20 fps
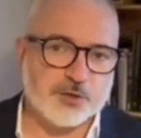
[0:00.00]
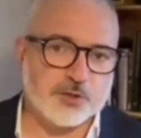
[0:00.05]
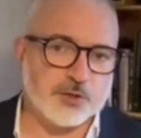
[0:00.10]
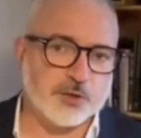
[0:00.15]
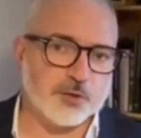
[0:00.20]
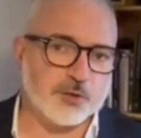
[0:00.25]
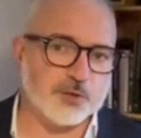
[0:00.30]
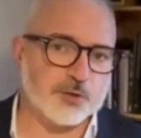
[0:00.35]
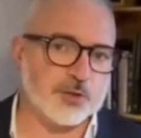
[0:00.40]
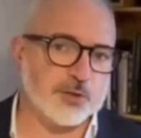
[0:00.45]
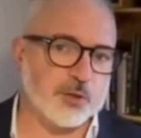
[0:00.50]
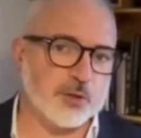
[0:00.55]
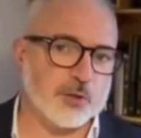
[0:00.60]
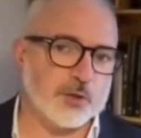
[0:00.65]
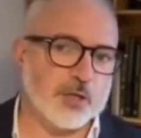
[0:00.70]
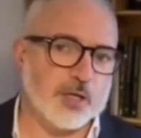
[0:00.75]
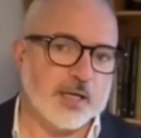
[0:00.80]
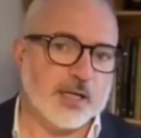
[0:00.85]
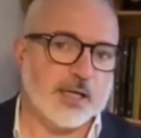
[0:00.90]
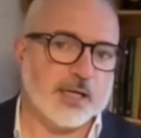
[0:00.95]
So
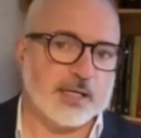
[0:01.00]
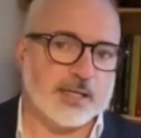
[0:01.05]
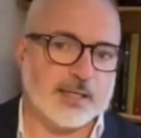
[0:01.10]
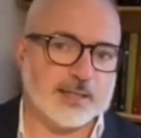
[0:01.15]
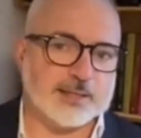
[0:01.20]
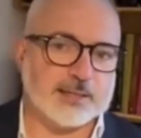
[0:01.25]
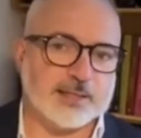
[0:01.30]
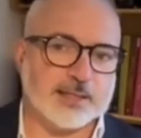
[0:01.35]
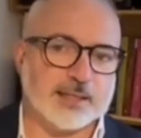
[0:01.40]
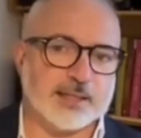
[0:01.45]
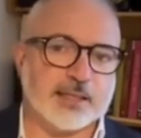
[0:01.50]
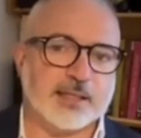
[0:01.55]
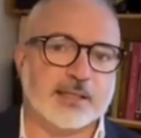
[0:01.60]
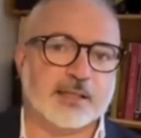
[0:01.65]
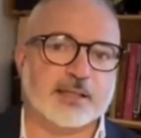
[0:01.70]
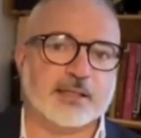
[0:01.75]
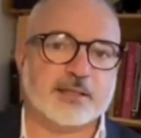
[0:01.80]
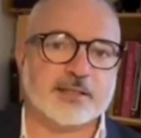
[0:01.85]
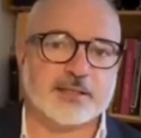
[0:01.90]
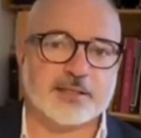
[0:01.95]
classic
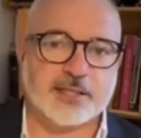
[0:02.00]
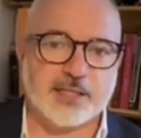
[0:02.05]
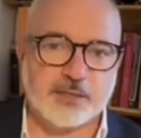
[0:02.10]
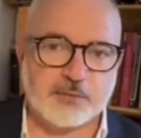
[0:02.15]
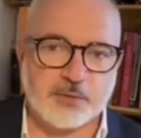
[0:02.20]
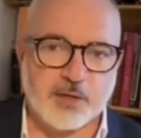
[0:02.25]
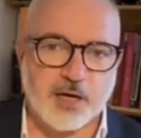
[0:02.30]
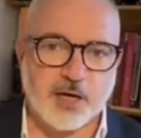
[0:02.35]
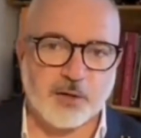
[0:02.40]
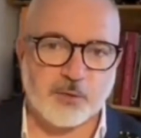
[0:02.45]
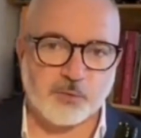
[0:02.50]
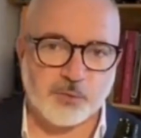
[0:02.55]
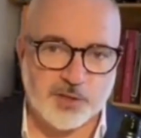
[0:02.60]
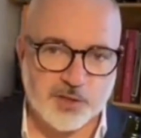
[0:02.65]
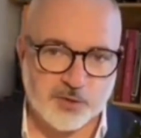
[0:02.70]
Syrah with